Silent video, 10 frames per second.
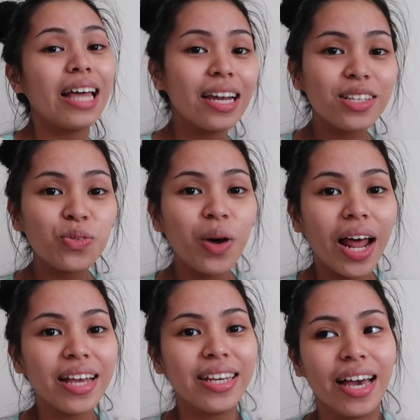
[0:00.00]
That is
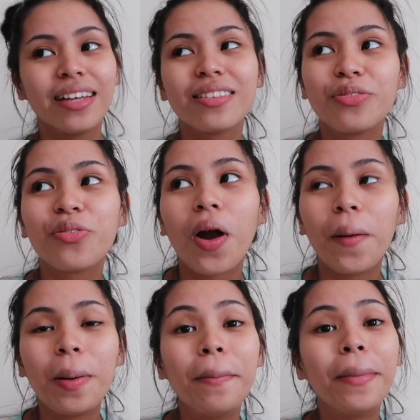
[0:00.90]
what I get
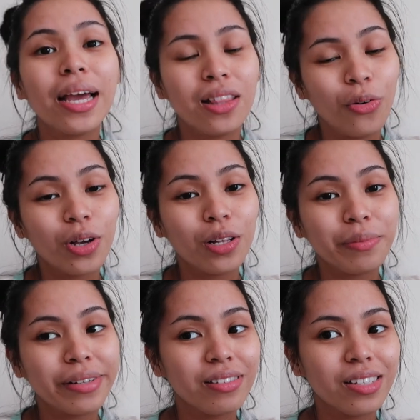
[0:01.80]
from my local
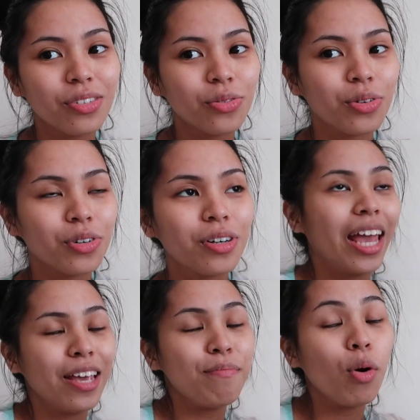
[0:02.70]
milk tea store.
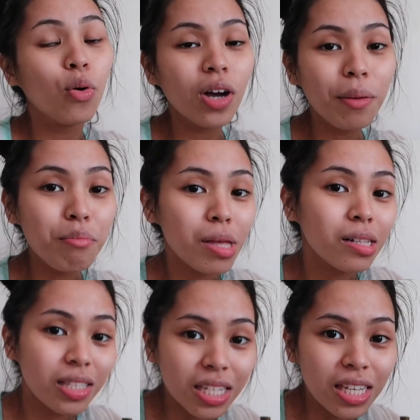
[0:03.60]
A mocha
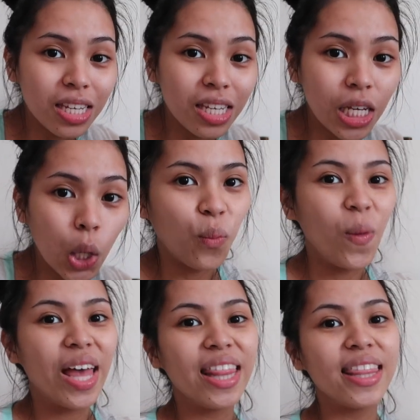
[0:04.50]
milk tea
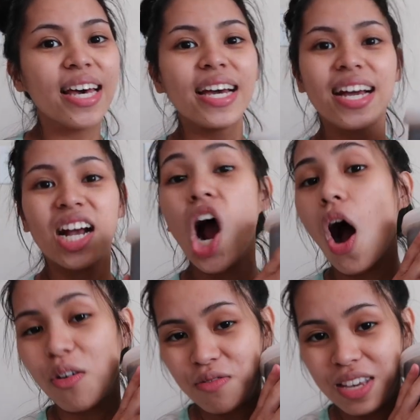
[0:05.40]
with
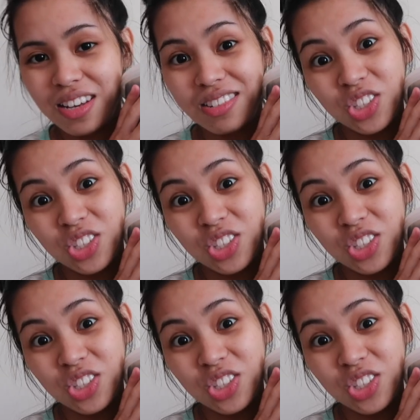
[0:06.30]
coffee